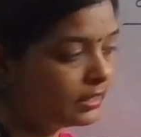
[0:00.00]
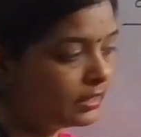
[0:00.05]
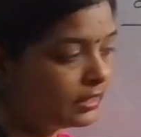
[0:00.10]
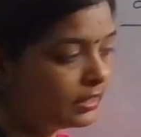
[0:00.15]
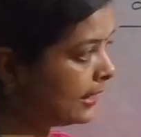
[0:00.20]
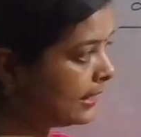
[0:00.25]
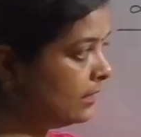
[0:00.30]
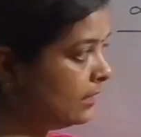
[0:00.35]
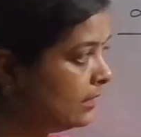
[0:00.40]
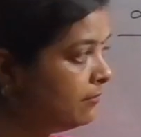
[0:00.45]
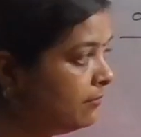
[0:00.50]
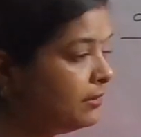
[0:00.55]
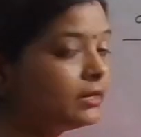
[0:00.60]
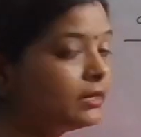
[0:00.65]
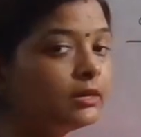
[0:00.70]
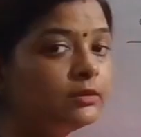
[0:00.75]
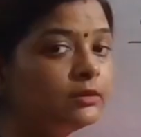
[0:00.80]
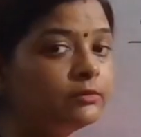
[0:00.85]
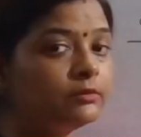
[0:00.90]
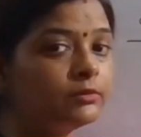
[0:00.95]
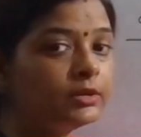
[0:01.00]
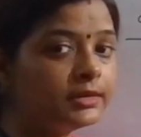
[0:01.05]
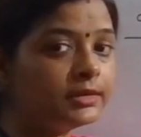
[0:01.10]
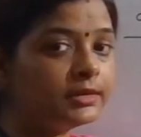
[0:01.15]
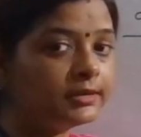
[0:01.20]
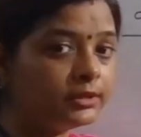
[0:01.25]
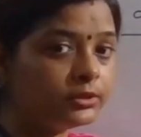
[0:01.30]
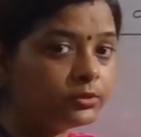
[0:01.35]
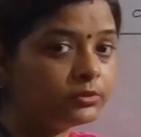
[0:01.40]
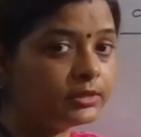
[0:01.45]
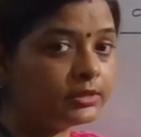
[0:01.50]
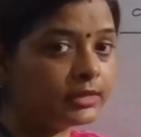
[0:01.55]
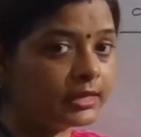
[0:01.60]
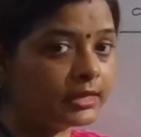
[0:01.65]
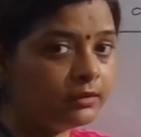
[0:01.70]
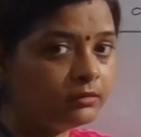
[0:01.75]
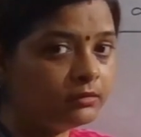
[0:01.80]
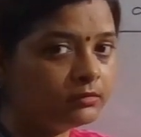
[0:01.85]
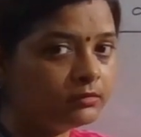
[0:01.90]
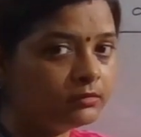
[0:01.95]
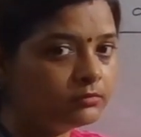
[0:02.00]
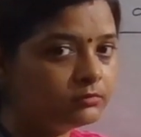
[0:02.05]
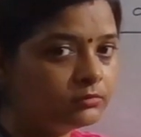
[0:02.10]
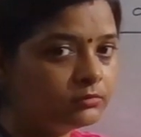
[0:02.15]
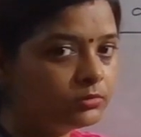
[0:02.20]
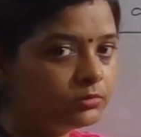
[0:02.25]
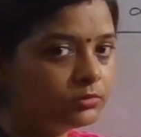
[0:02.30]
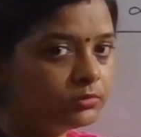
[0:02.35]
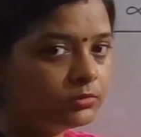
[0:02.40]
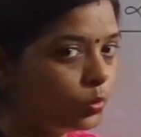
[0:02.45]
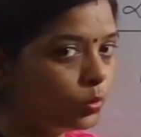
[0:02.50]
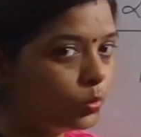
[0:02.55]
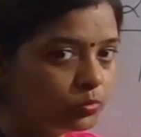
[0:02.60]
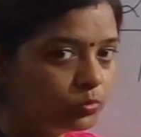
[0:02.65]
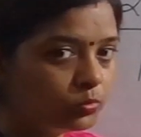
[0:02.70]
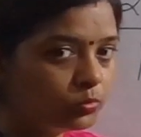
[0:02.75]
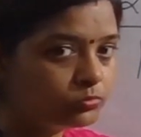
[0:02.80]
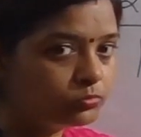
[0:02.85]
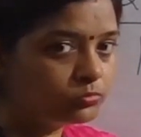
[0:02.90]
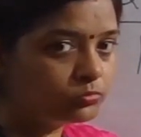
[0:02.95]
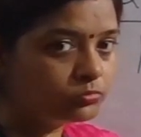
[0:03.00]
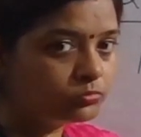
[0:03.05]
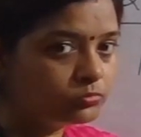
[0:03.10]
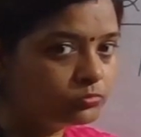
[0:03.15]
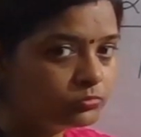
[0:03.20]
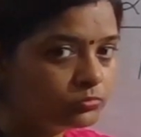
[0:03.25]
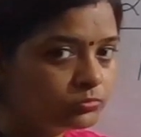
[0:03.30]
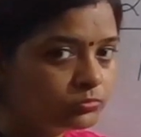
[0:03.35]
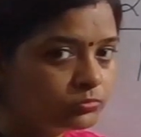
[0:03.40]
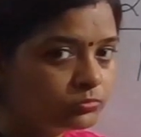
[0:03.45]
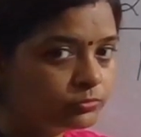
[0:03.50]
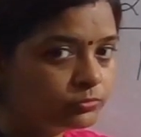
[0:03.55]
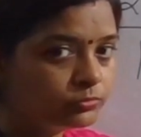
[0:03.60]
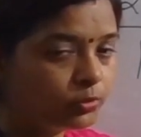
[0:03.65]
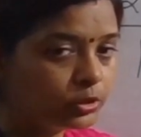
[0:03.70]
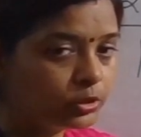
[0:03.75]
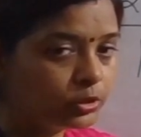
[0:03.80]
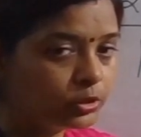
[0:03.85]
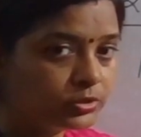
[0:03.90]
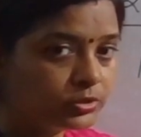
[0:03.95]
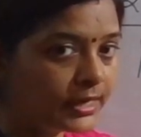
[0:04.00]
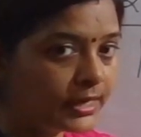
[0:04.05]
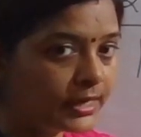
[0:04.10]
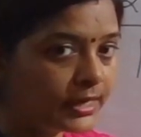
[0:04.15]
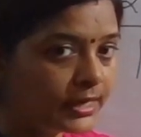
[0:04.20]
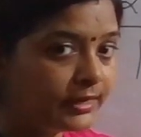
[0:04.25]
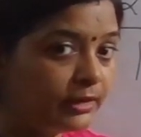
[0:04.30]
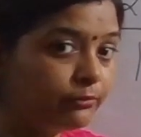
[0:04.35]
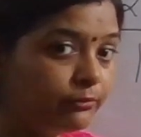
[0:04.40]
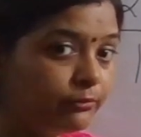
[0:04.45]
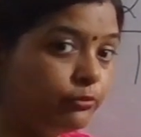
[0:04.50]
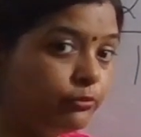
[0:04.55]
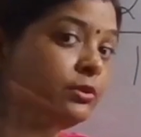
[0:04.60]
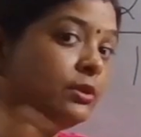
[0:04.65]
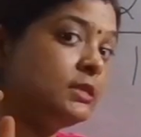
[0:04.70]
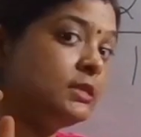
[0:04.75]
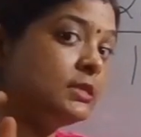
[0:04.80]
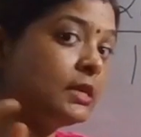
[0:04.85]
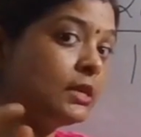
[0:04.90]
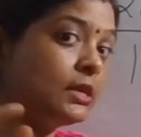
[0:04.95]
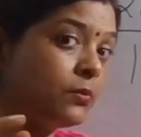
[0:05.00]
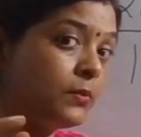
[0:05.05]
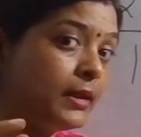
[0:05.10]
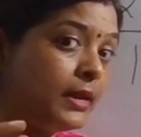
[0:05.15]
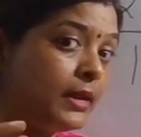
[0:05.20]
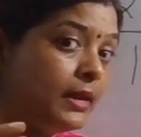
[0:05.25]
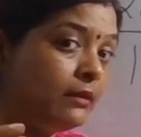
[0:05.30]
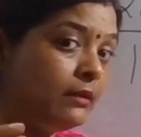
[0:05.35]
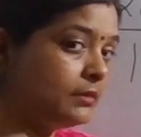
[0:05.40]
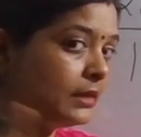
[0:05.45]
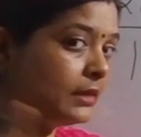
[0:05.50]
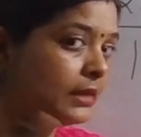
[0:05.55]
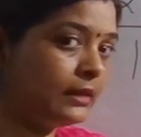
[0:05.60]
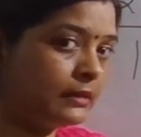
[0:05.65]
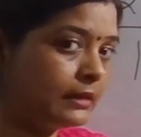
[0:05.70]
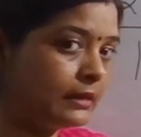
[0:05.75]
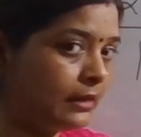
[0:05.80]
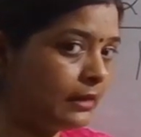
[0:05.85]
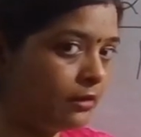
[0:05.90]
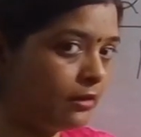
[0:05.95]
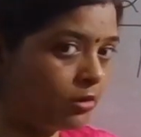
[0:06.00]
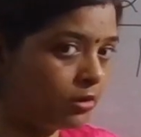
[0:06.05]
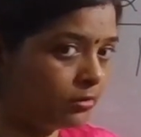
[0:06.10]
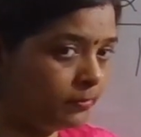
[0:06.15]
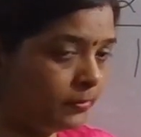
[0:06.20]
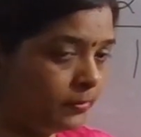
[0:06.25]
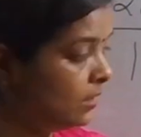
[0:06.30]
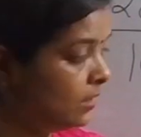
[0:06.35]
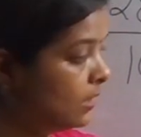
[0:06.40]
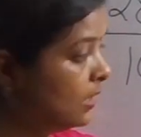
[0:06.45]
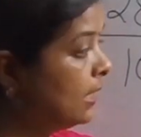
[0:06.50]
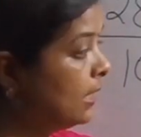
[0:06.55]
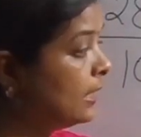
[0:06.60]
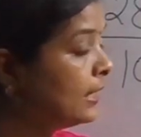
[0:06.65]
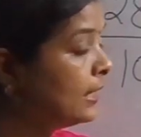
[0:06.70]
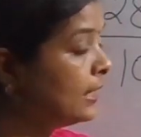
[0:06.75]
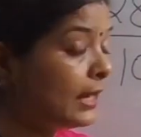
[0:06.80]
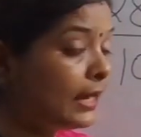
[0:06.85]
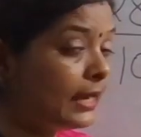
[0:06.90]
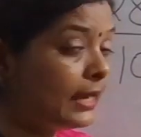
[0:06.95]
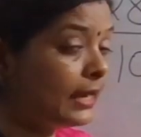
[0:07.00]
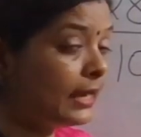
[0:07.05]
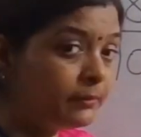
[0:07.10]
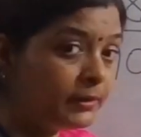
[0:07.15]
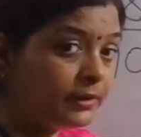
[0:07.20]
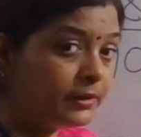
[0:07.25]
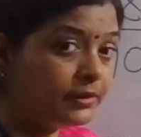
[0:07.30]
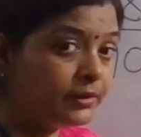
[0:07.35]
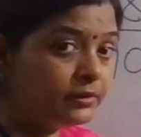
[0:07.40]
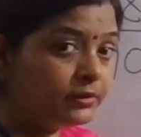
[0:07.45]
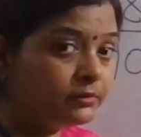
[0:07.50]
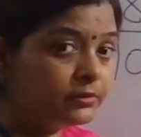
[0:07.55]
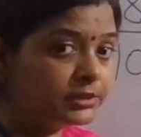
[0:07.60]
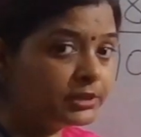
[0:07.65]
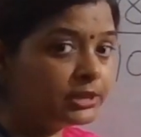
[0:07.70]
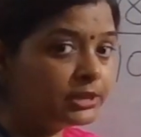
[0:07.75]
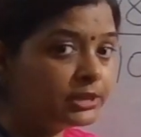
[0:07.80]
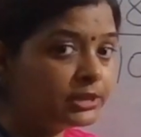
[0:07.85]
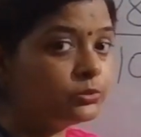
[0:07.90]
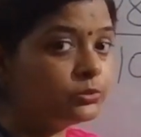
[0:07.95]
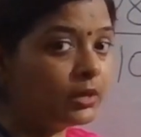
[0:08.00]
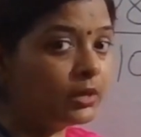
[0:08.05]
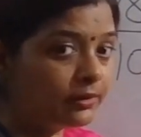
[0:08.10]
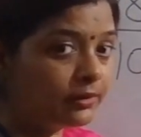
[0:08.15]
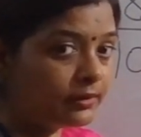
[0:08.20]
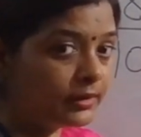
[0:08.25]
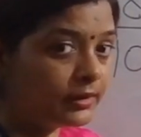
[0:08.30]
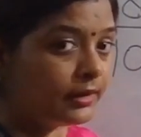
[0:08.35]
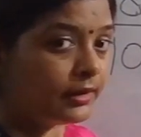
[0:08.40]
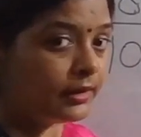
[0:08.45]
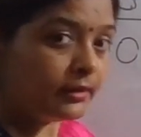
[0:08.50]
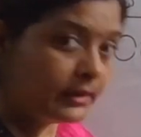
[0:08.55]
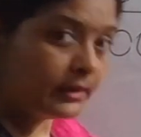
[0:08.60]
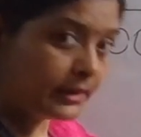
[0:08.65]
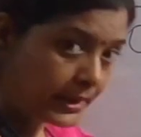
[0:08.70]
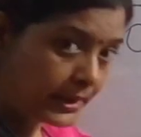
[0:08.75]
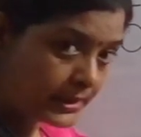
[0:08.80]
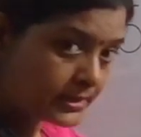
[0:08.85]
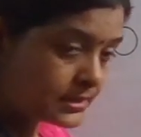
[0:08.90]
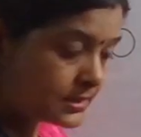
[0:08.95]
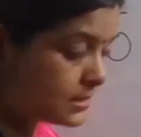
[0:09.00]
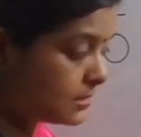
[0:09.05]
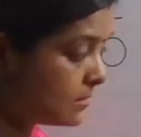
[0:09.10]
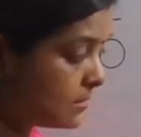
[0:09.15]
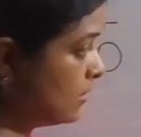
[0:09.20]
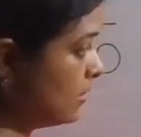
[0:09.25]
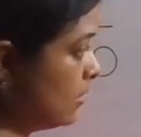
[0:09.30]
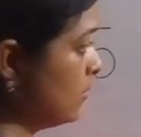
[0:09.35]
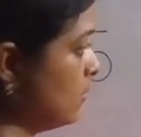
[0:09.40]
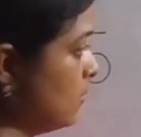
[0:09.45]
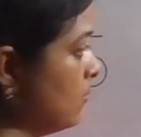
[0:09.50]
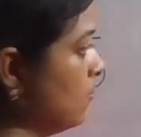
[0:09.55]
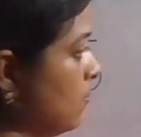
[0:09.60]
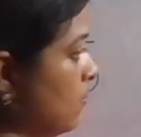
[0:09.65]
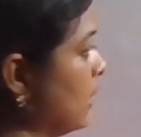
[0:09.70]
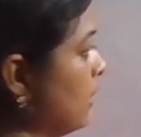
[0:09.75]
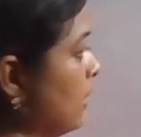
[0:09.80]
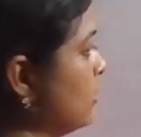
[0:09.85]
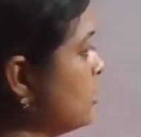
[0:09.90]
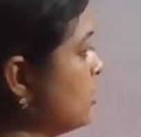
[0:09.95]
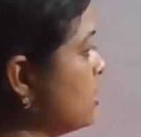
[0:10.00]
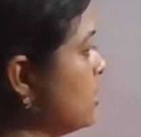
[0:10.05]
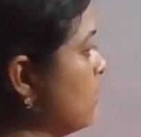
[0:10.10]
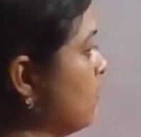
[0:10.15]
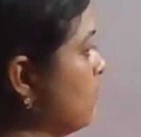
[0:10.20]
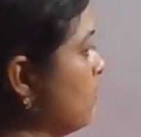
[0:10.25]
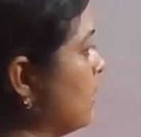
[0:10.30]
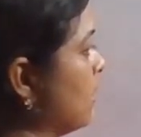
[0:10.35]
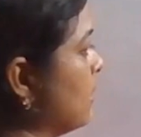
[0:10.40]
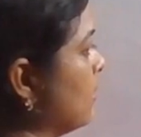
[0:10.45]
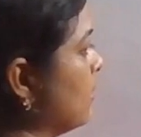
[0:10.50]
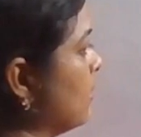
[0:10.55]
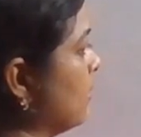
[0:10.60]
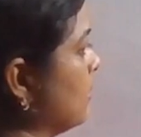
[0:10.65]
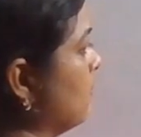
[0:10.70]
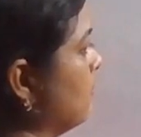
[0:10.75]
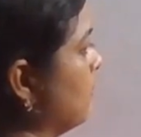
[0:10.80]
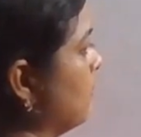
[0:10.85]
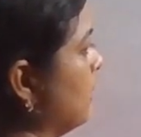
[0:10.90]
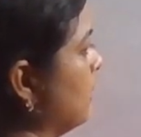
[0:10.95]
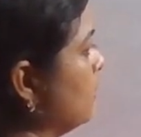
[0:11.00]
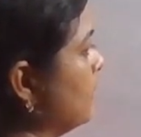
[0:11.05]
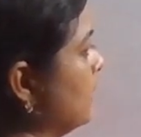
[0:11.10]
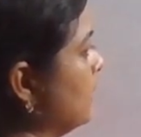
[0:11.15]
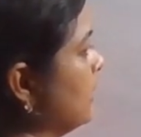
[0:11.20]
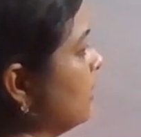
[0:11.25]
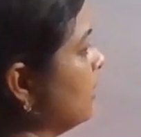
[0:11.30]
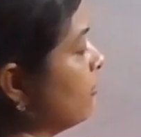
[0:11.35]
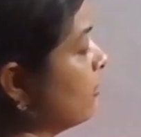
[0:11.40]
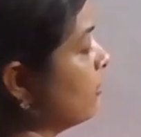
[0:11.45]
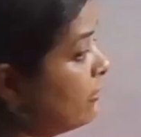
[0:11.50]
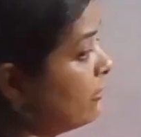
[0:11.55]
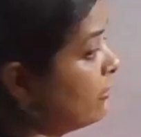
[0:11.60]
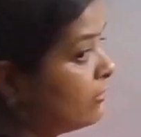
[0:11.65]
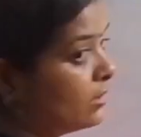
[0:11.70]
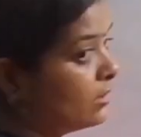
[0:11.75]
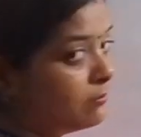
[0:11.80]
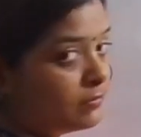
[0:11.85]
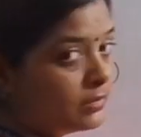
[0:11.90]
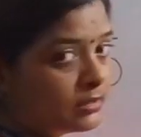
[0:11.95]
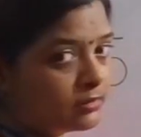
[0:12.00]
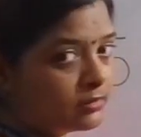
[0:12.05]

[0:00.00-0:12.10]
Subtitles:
Can we convert it into 10? No. 4 2s are 8 and 4 3s are 12. 10 cannot be. Can it be converted into 100? Yes. By which number? By 25 number.